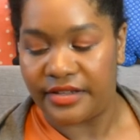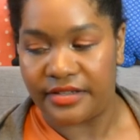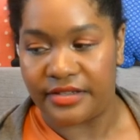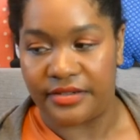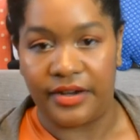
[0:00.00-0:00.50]

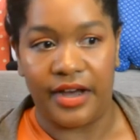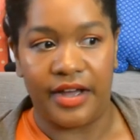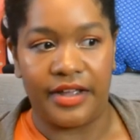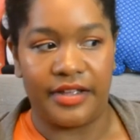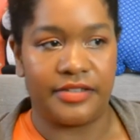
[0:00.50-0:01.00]
So
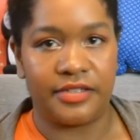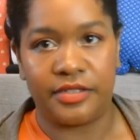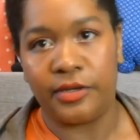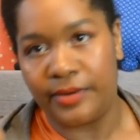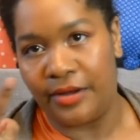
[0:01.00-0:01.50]
it's
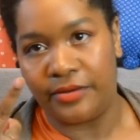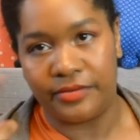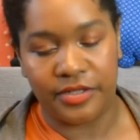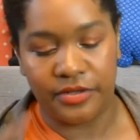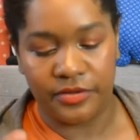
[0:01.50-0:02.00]
two out
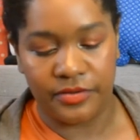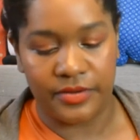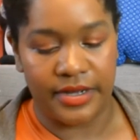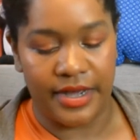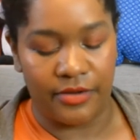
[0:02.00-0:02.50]
two
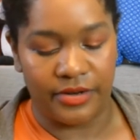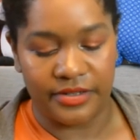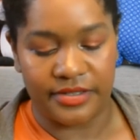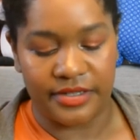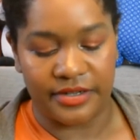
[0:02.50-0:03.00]
uh,
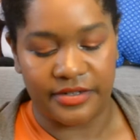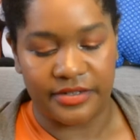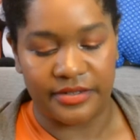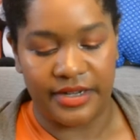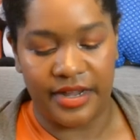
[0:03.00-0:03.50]
outlets there,
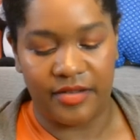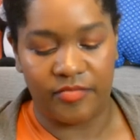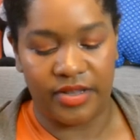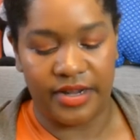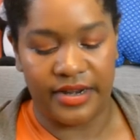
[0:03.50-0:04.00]
so I can't
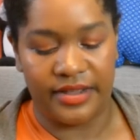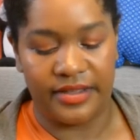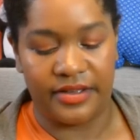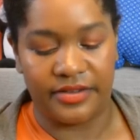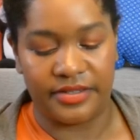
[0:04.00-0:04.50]
plug
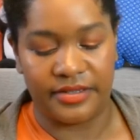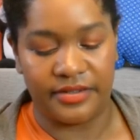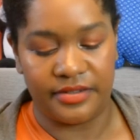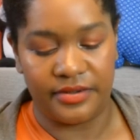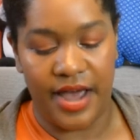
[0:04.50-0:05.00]
anything else
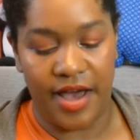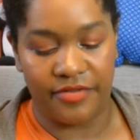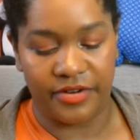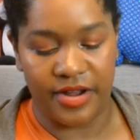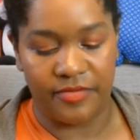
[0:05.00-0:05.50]
in. So
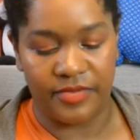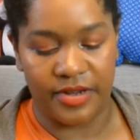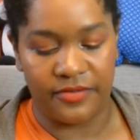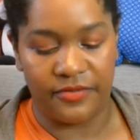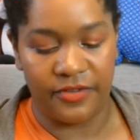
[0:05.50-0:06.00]
after I'm
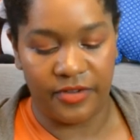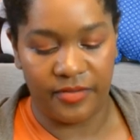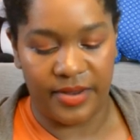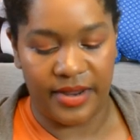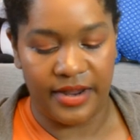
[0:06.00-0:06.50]
done
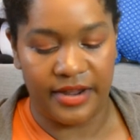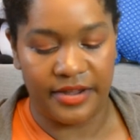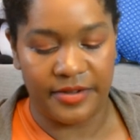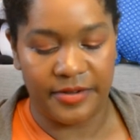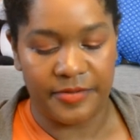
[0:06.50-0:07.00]
filming,
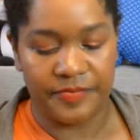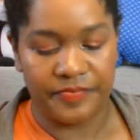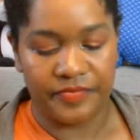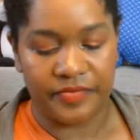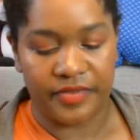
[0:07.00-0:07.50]

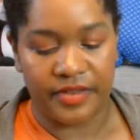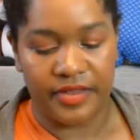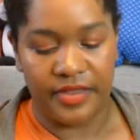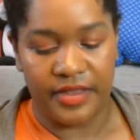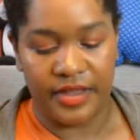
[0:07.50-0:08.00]

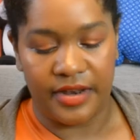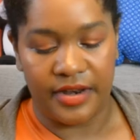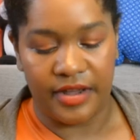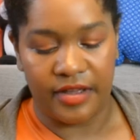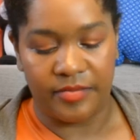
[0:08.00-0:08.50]

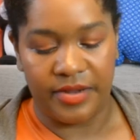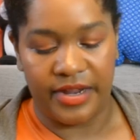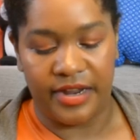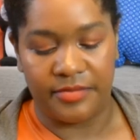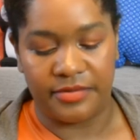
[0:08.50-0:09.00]
then I'll be
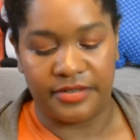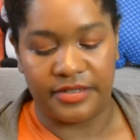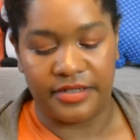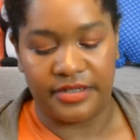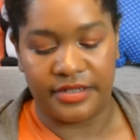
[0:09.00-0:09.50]
able
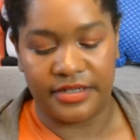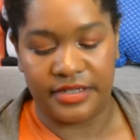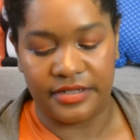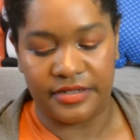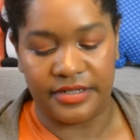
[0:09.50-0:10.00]

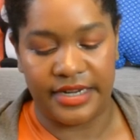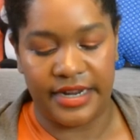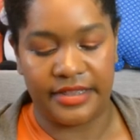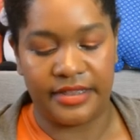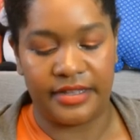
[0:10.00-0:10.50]
to
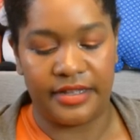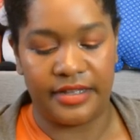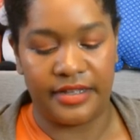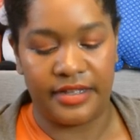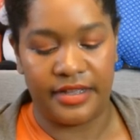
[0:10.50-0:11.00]
take
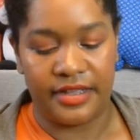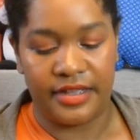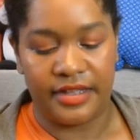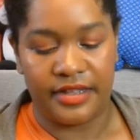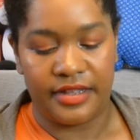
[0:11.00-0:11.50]
the
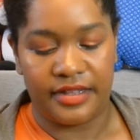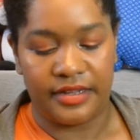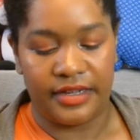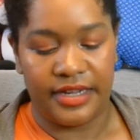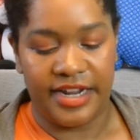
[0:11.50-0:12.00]

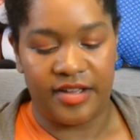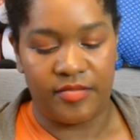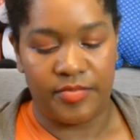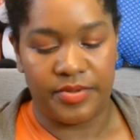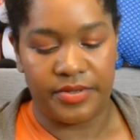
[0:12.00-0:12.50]

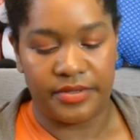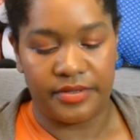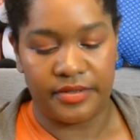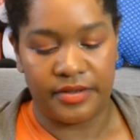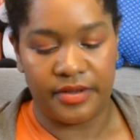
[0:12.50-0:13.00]
lamp
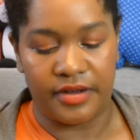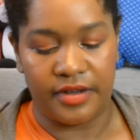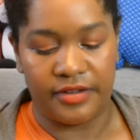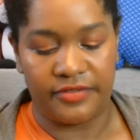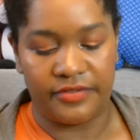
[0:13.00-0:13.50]

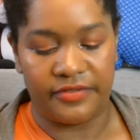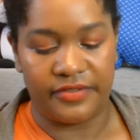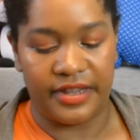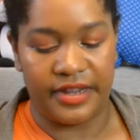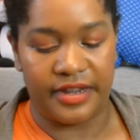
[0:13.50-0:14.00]
off
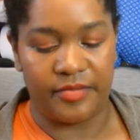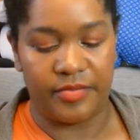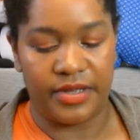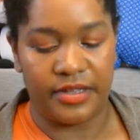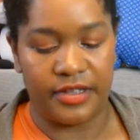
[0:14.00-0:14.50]
and
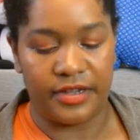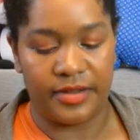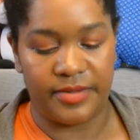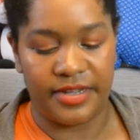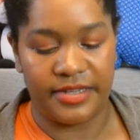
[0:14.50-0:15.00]
plug
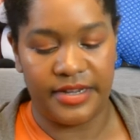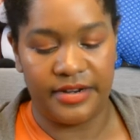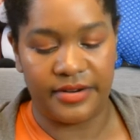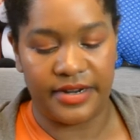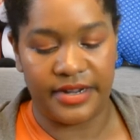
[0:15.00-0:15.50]
in my
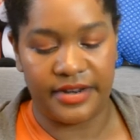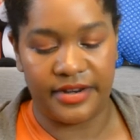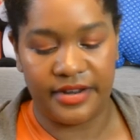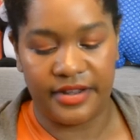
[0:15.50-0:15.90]
heater again.